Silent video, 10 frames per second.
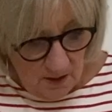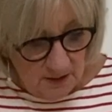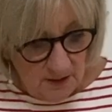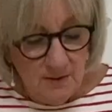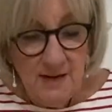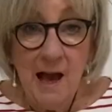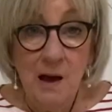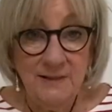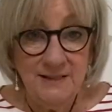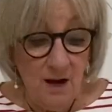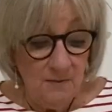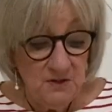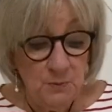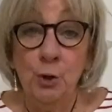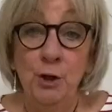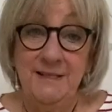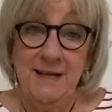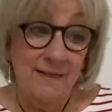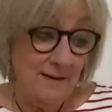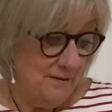So now it's time to put her
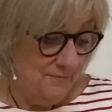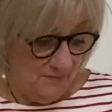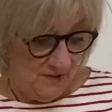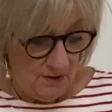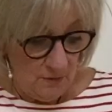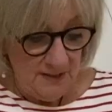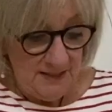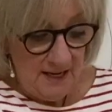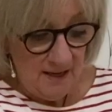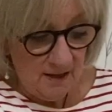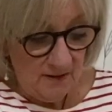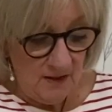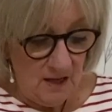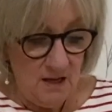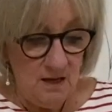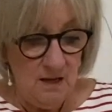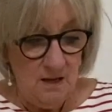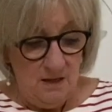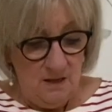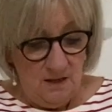together. So we take the
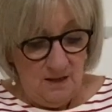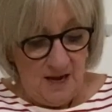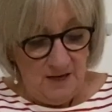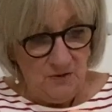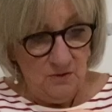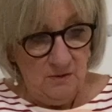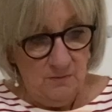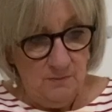angel,